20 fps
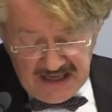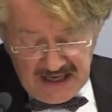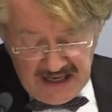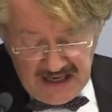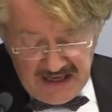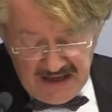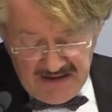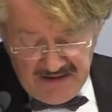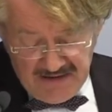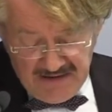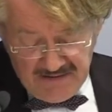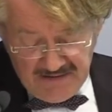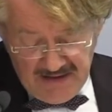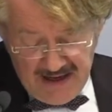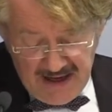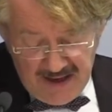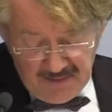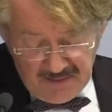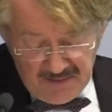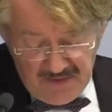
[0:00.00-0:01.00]
me.
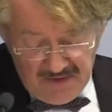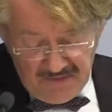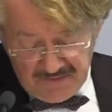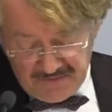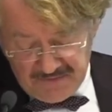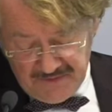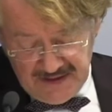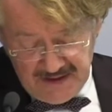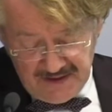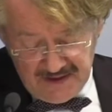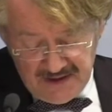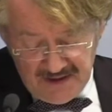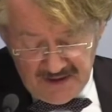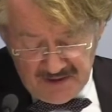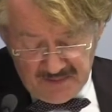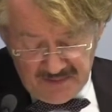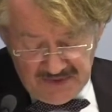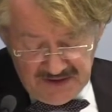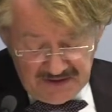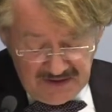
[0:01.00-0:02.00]
I feel a
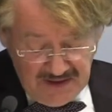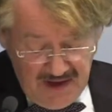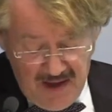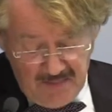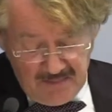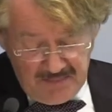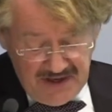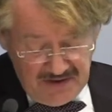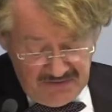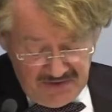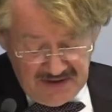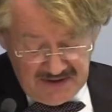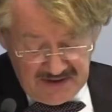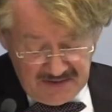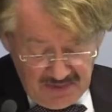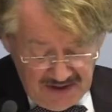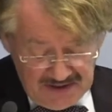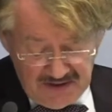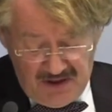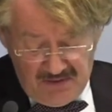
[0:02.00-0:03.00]
little bit
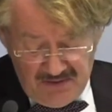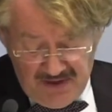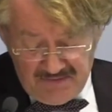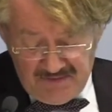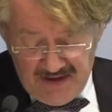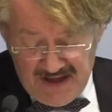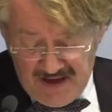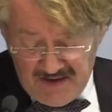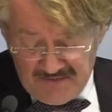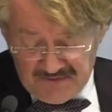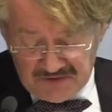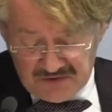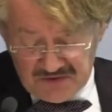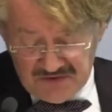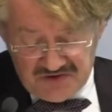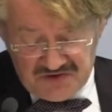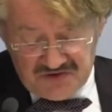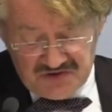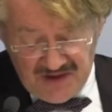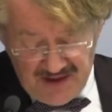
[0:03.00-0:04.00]
embarrassed, but however, I have
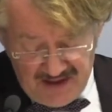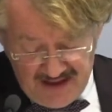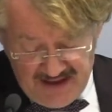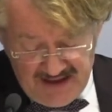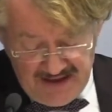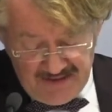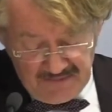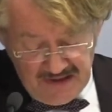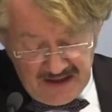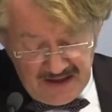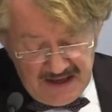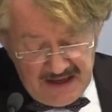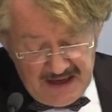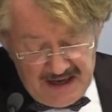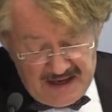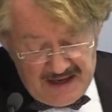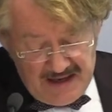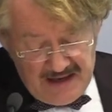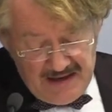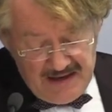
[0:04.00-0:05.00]
to try.
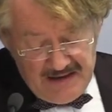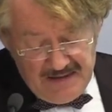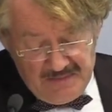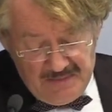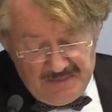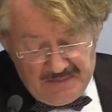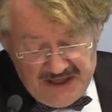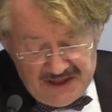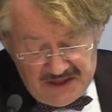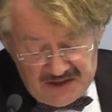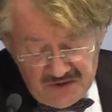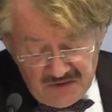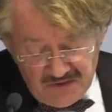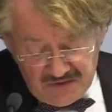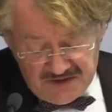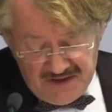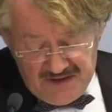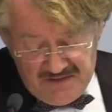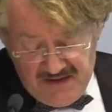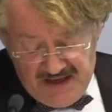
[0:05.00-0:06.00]
By
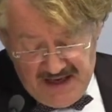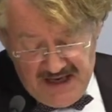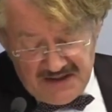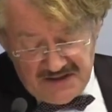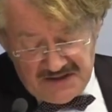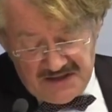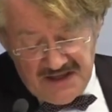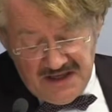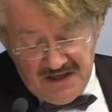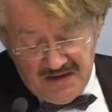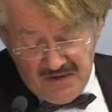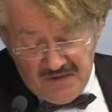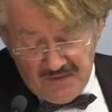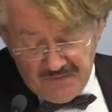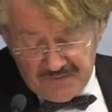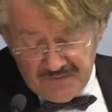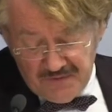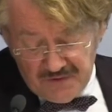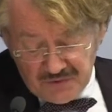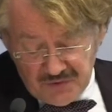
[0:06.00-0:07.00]
using the idea
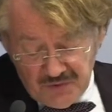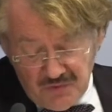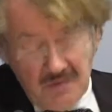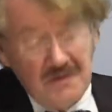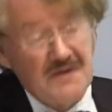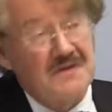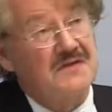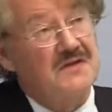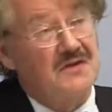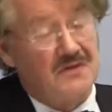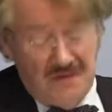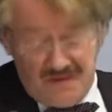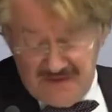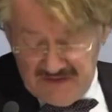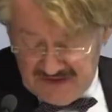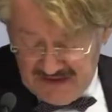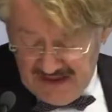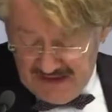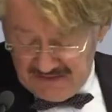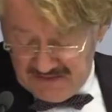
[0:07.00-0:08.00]
of a ruler's
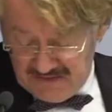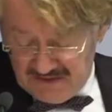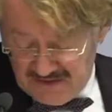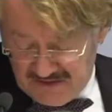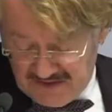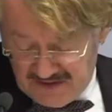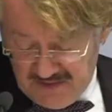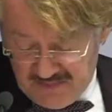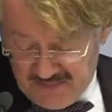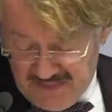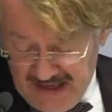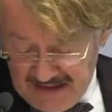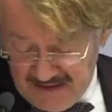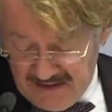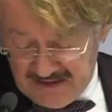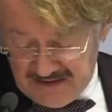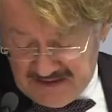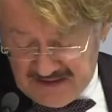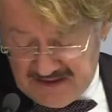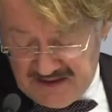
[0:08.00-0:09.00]
consensus
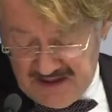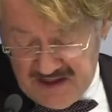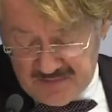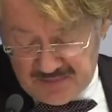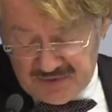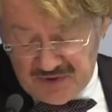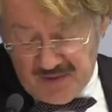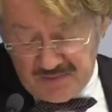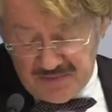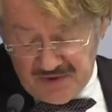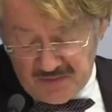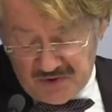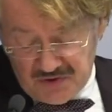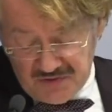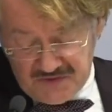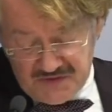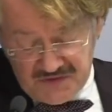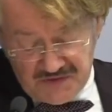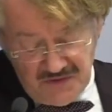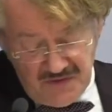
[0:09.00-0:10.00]
dependency, a problem
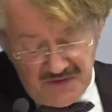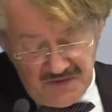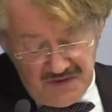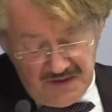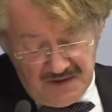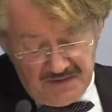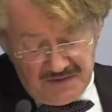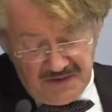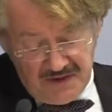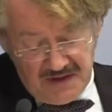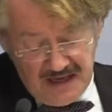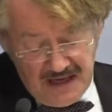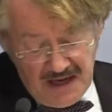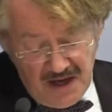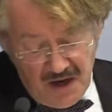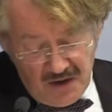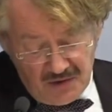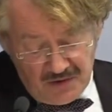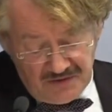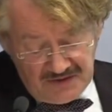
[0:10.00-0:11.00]
concerning the
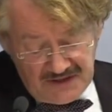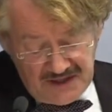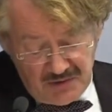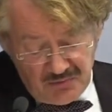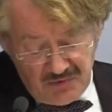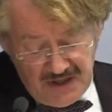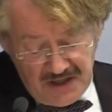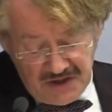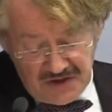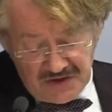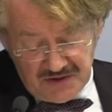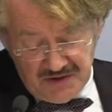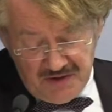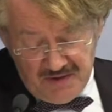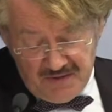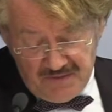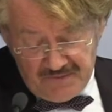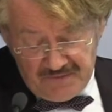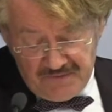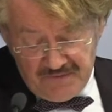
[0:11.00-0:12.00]
continuation
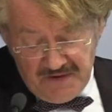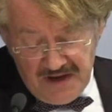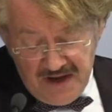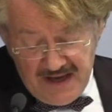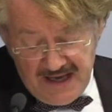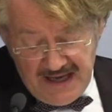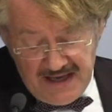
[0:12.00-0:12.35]
of